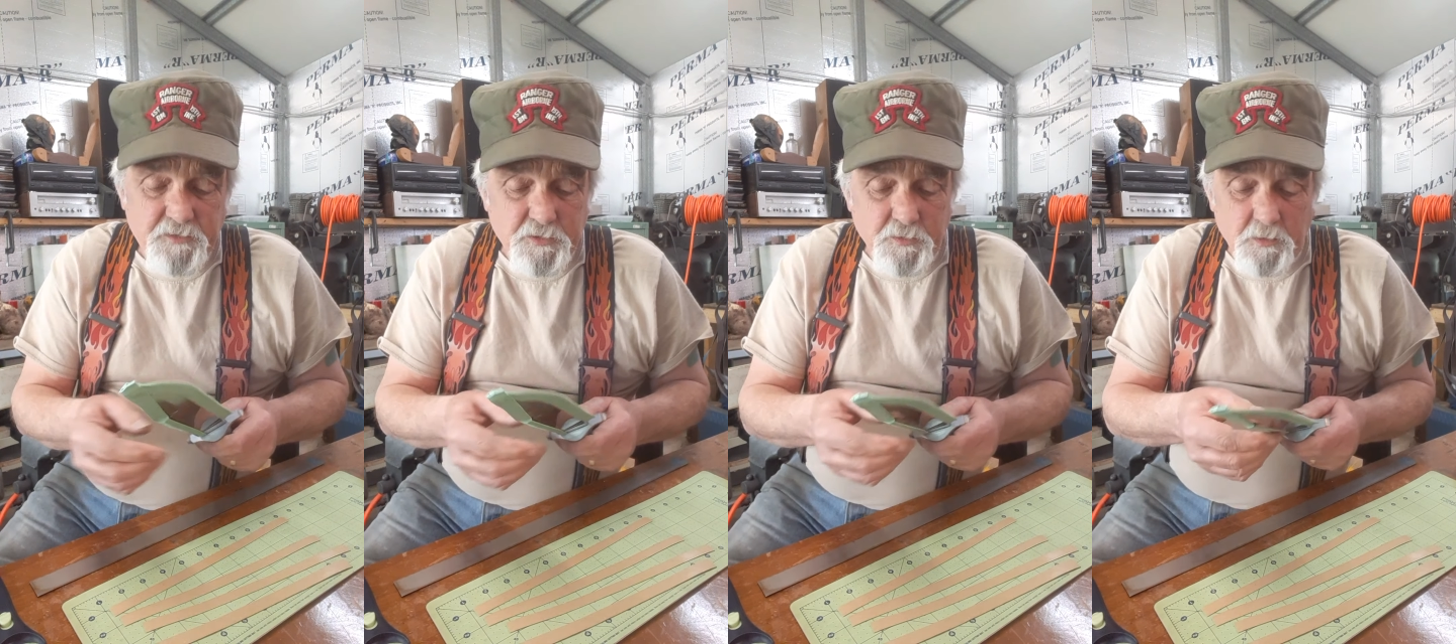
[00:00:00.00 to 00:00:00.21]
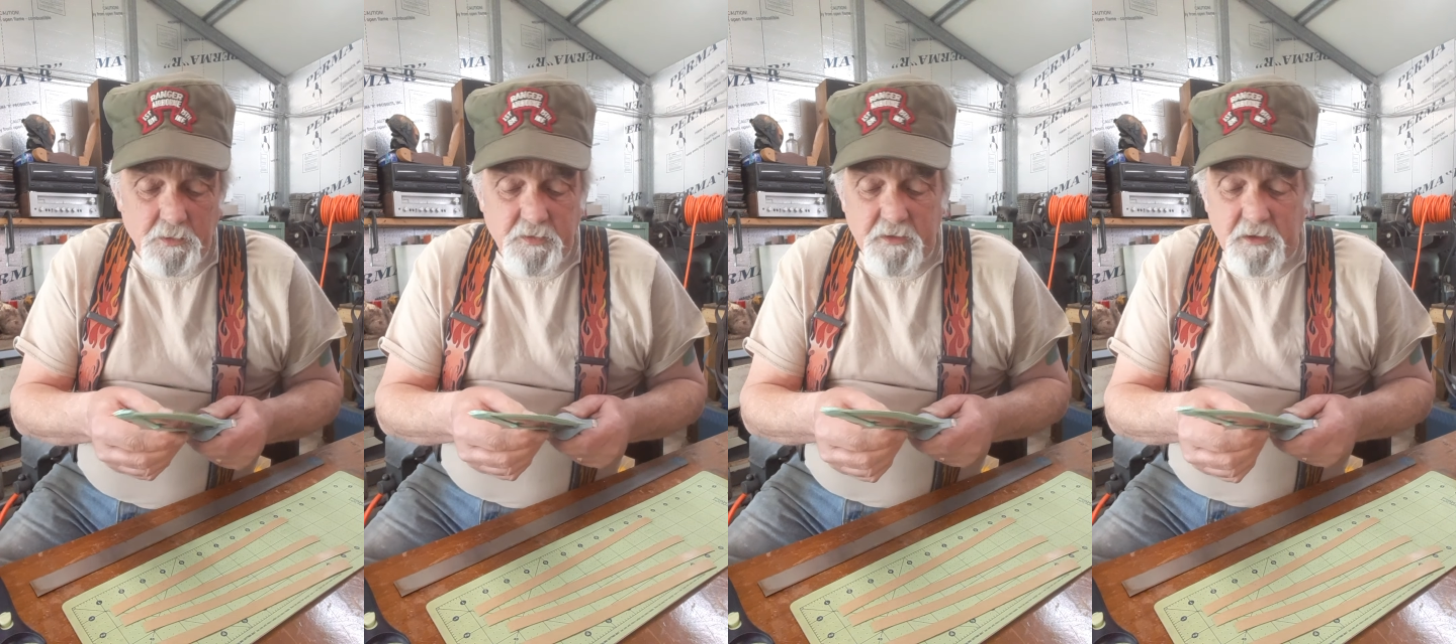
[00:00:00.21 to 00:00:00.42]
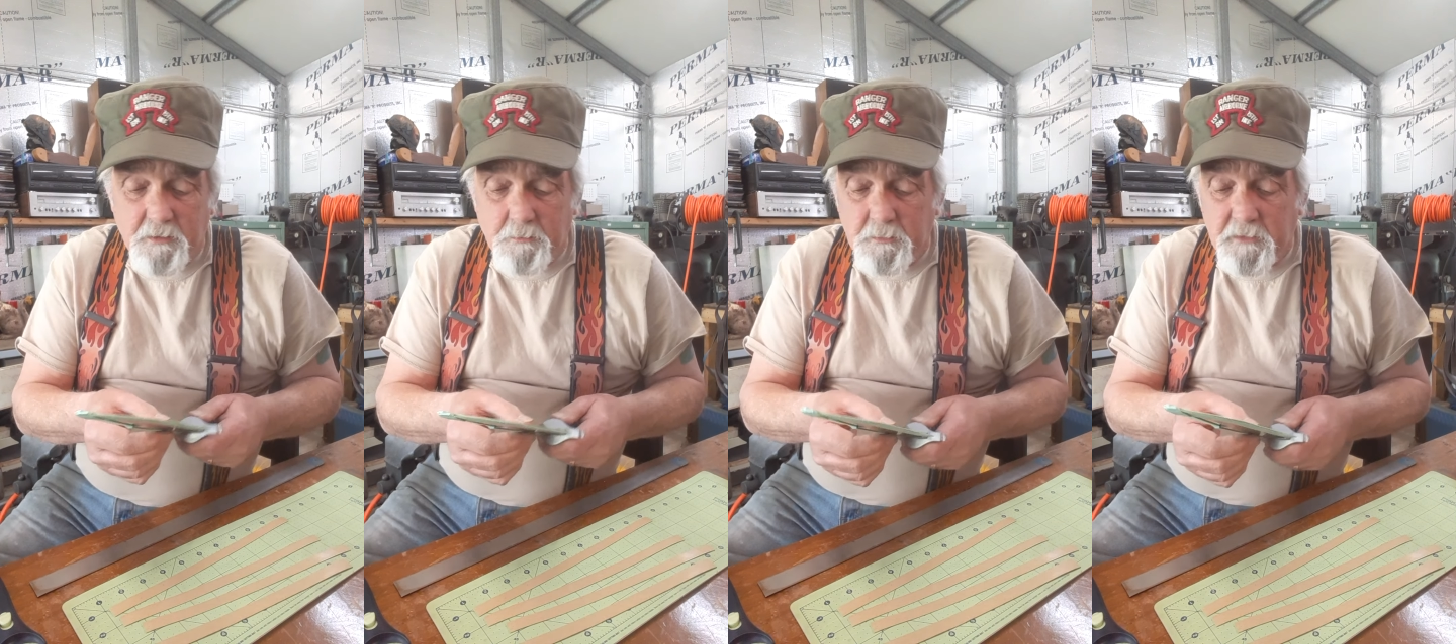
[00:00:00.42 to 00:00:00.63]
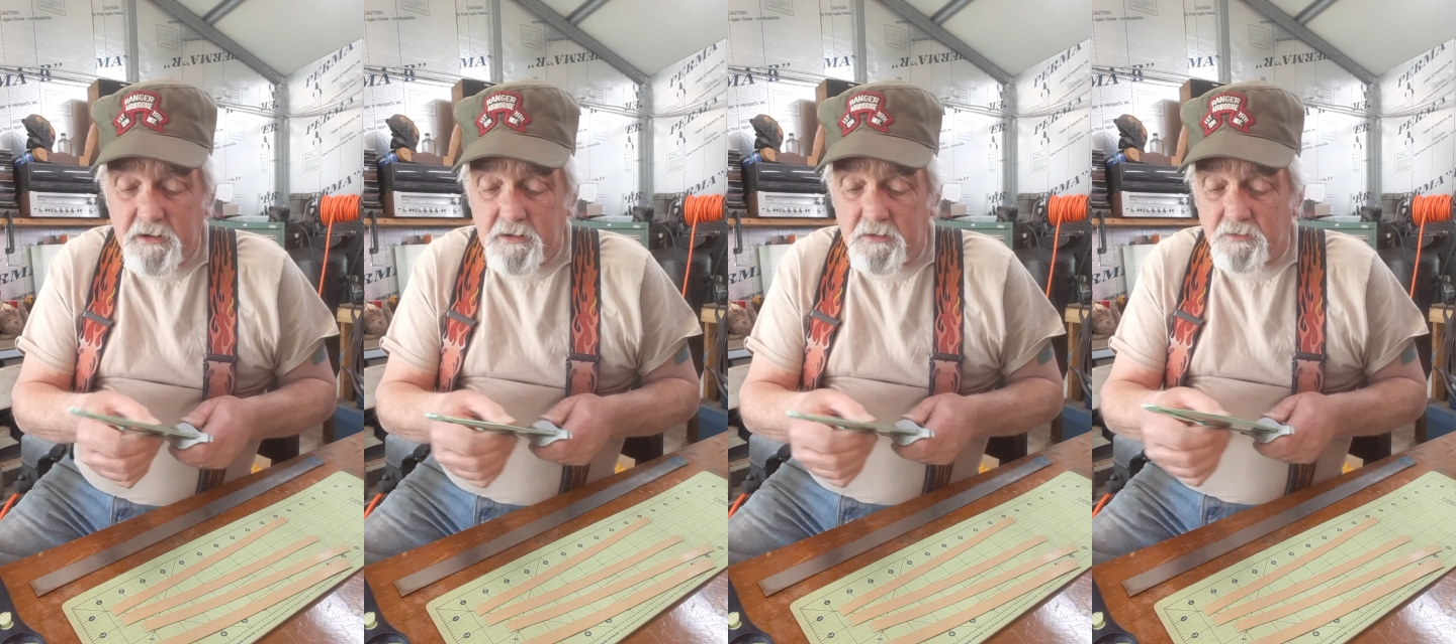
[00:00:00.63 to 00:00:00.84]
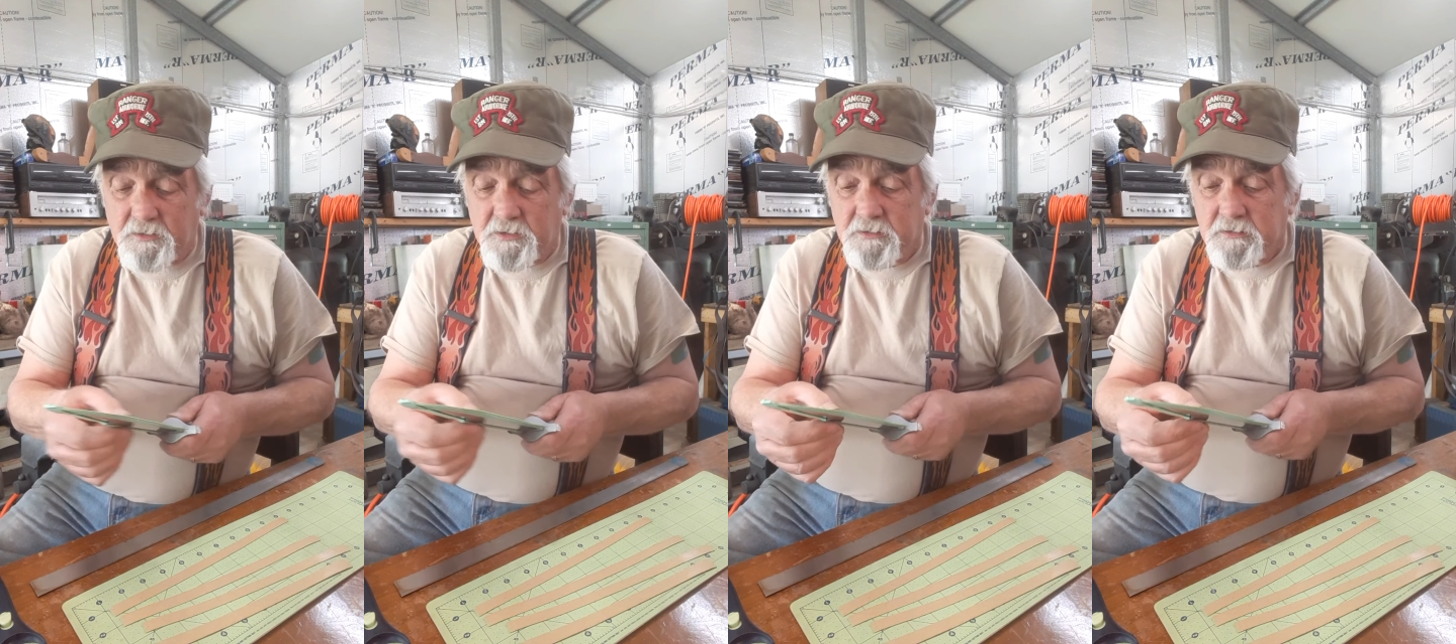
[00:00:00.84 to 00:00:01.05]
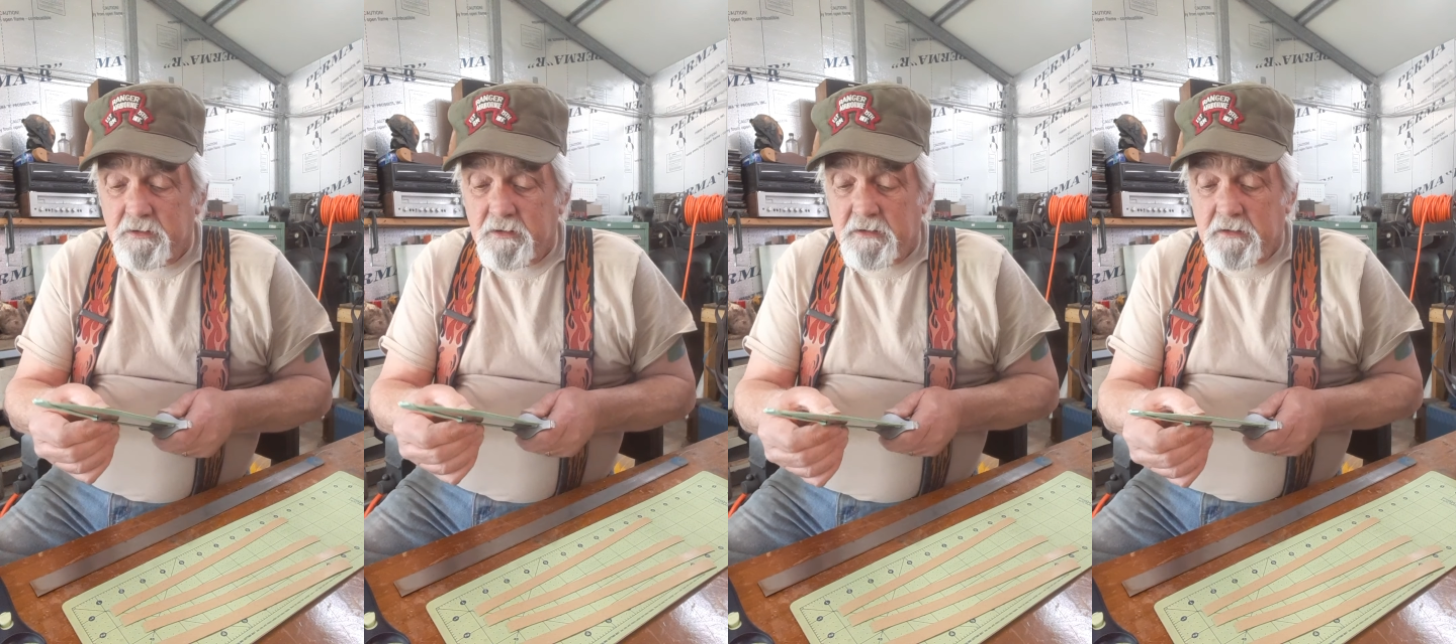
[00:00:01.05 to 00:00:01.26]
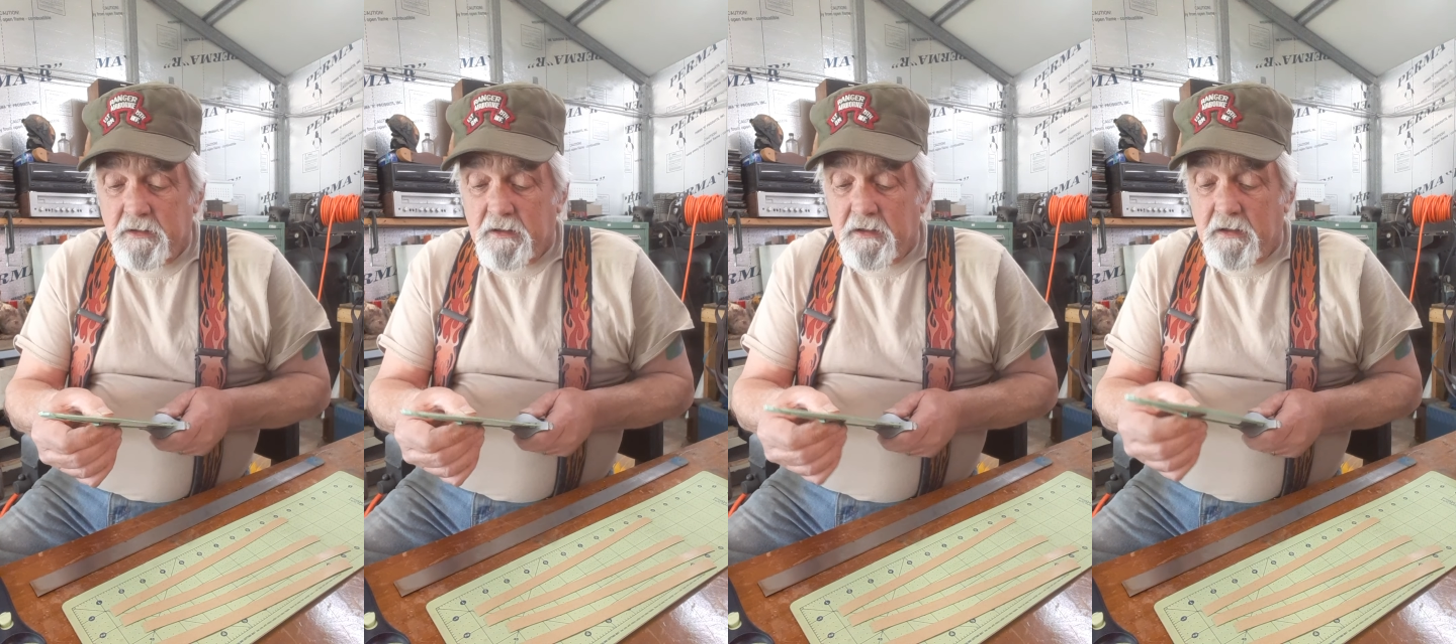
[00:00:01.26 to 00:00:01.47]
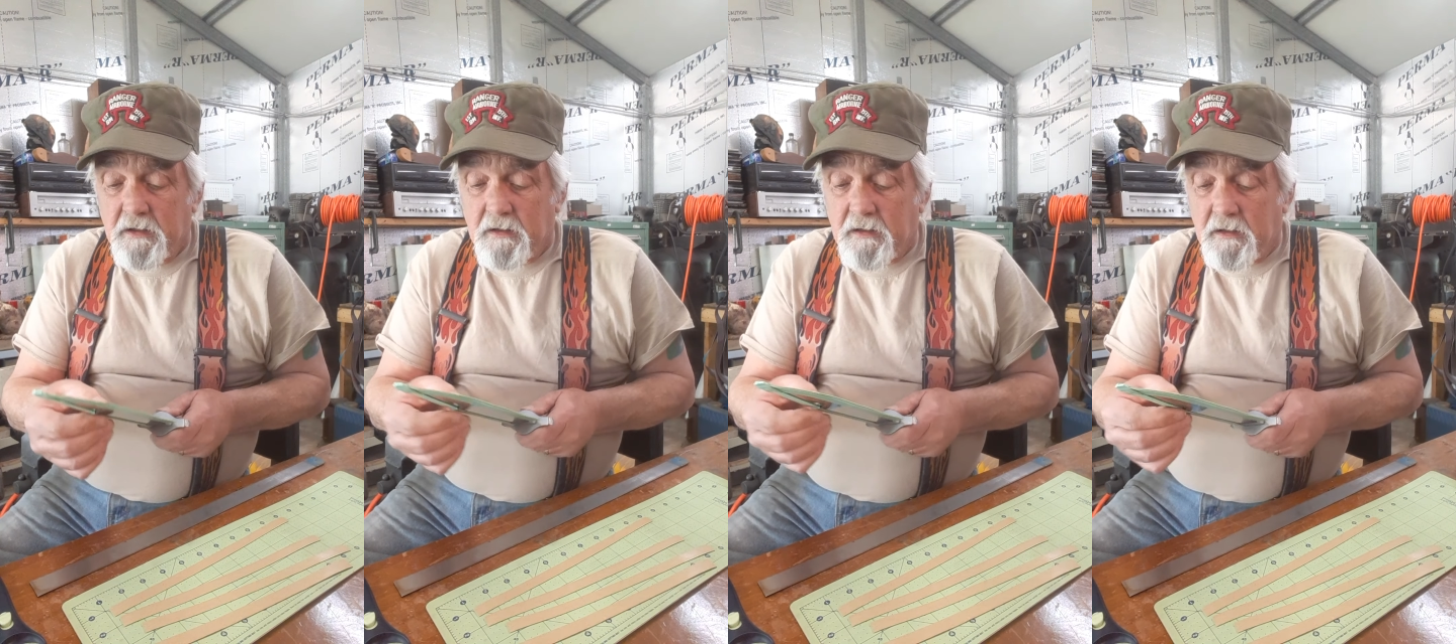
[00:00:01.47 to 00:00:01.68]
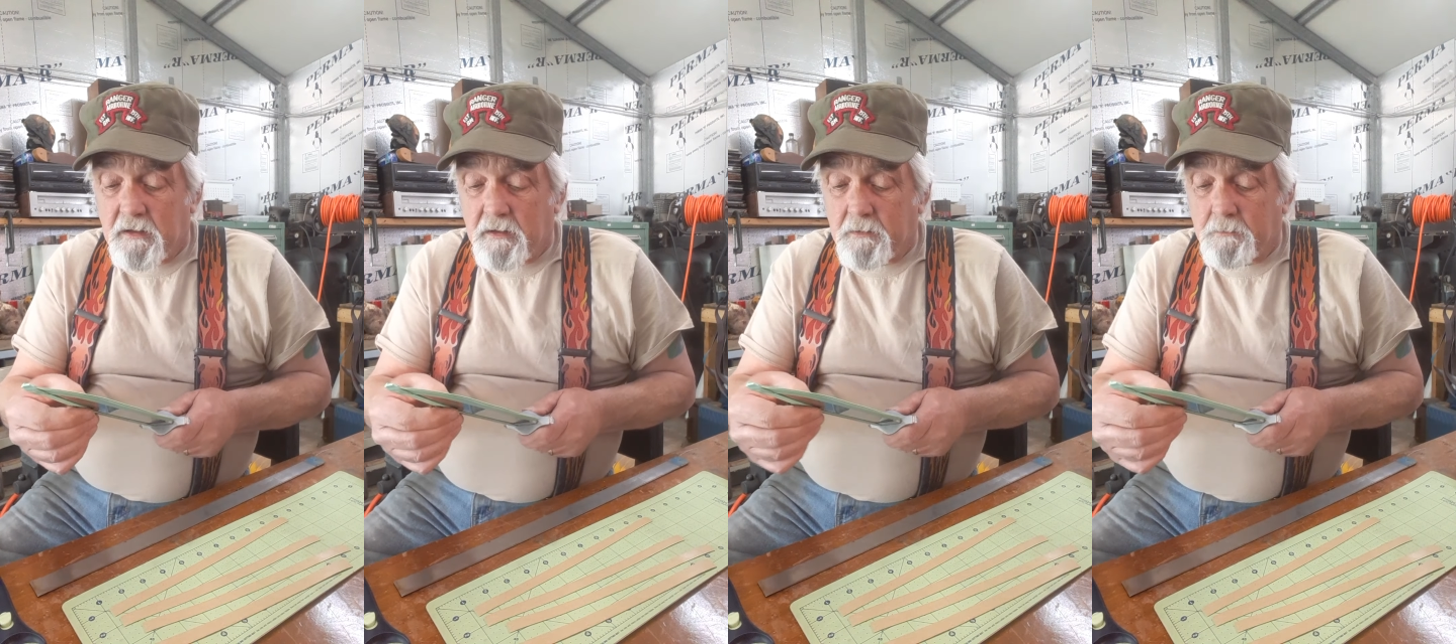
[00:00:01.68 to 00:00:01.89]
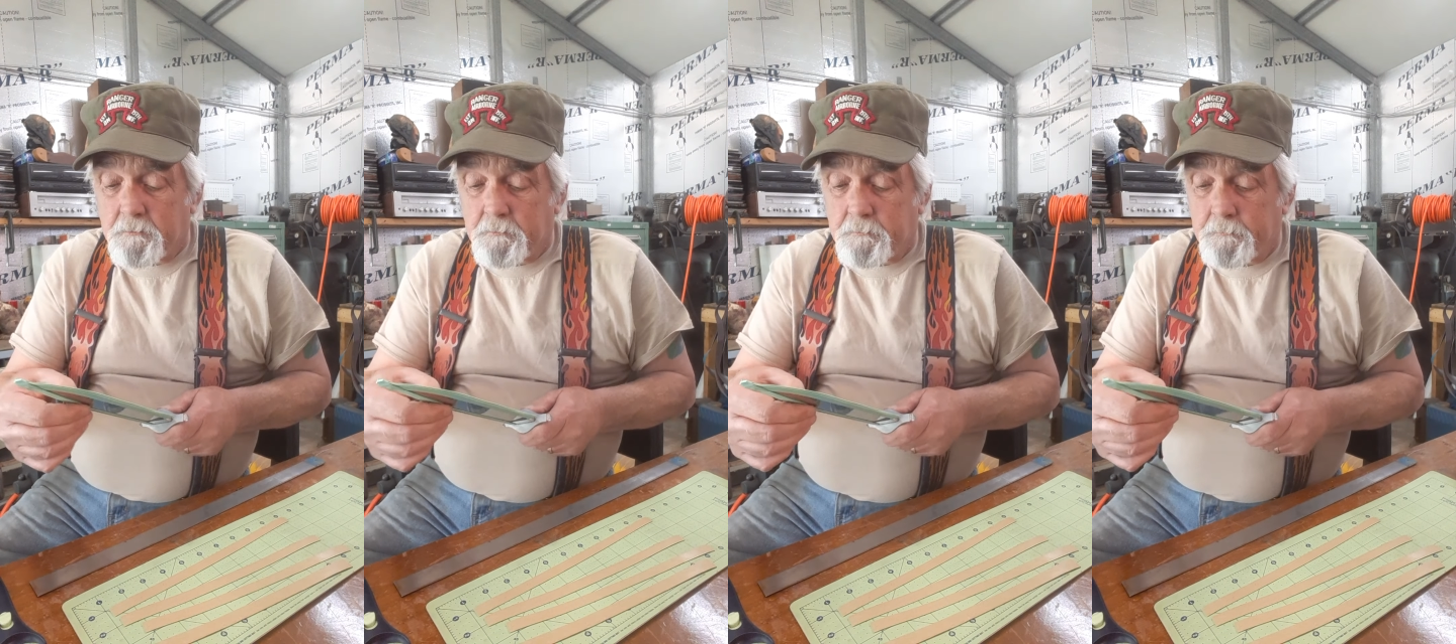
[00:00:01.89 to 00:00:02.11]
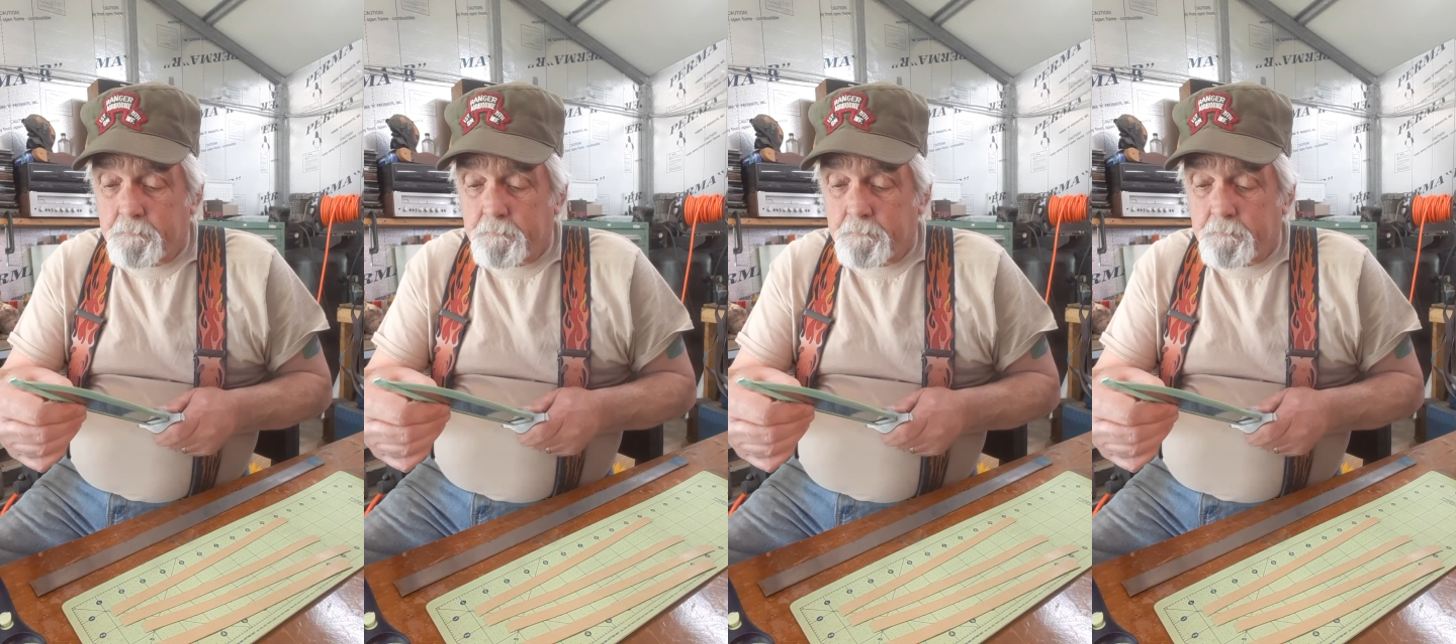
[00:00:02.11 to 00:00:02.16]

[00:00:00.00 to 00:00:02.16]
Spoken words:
short thumbnails. And